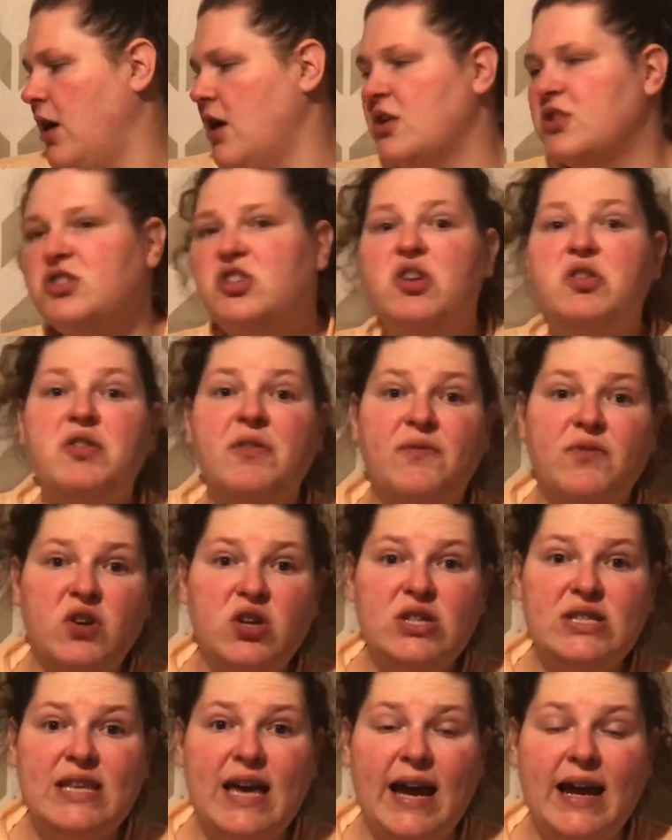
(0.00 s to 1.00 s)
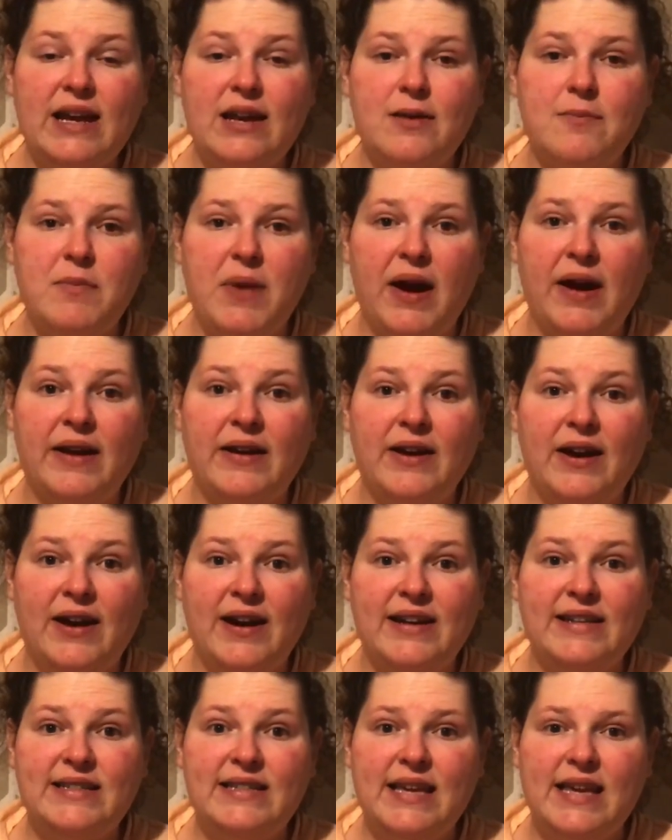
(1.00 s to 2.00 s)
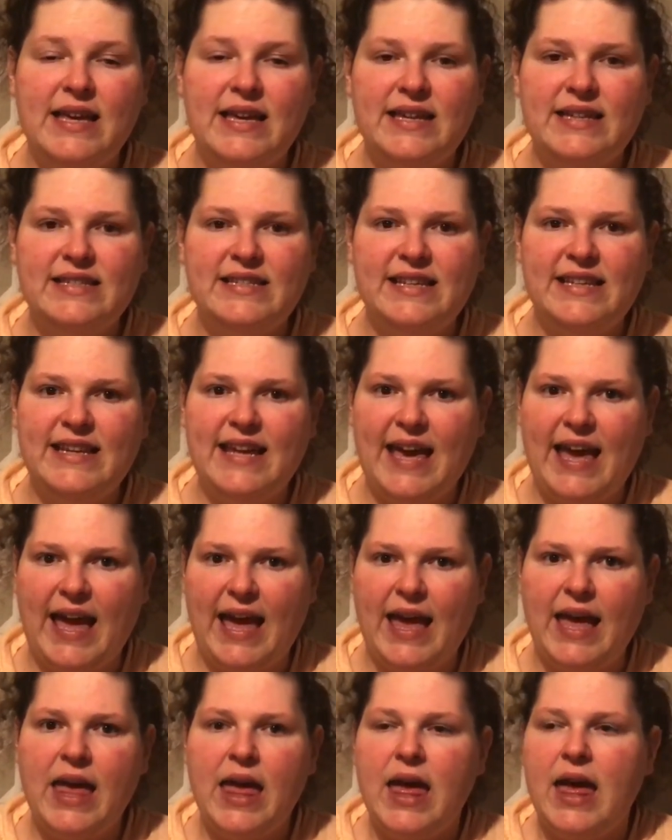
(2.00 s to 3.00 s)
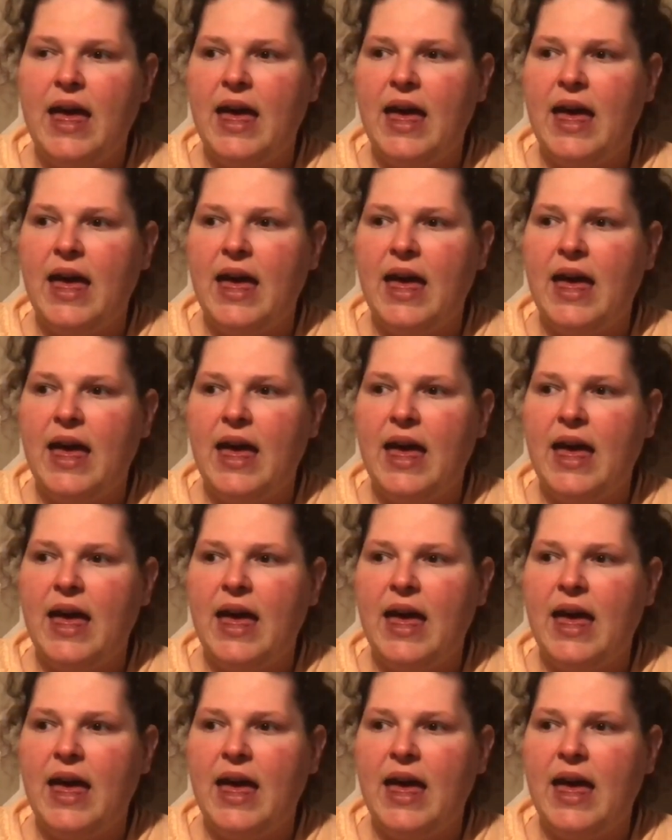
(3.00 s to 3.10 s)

So the first item I got today